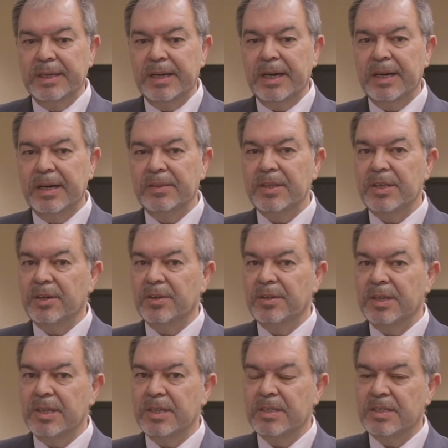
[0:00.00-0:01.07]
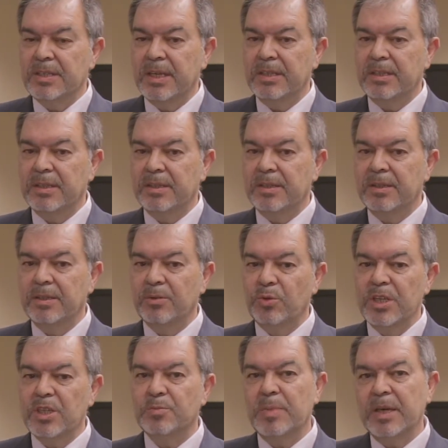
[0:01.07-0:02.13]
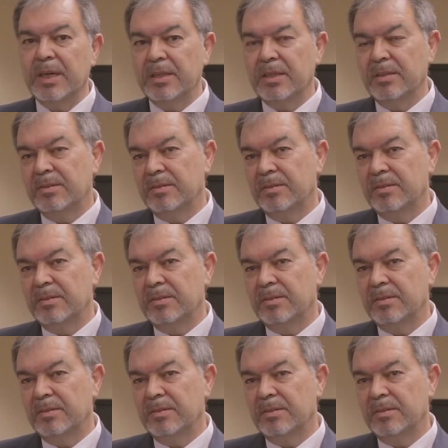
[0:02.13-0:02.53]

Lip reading: And the other is that we expect